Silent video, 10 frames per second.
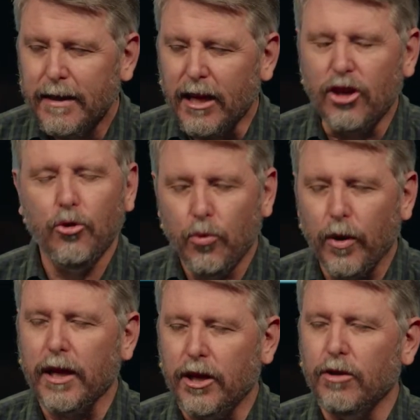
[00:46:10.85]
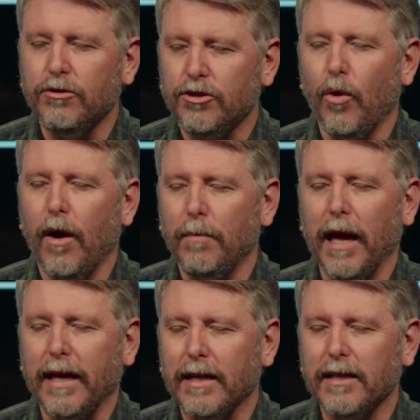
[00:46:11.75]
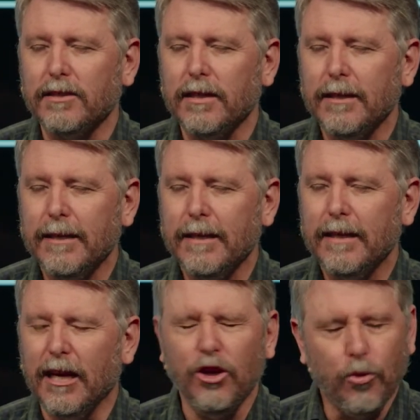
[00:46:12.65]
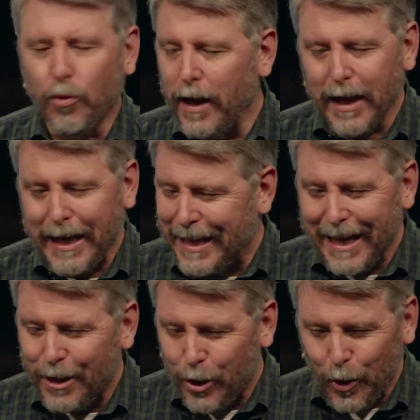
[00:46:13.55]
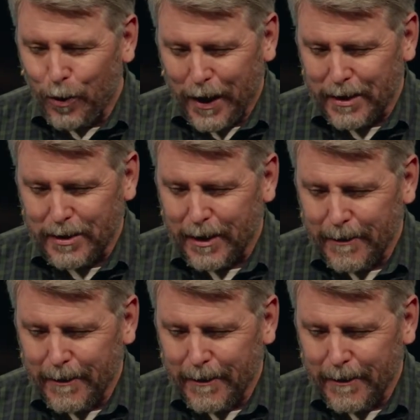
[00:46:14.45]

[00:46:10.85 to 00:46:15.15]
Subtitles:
that you really do show up like this, that you really did do this.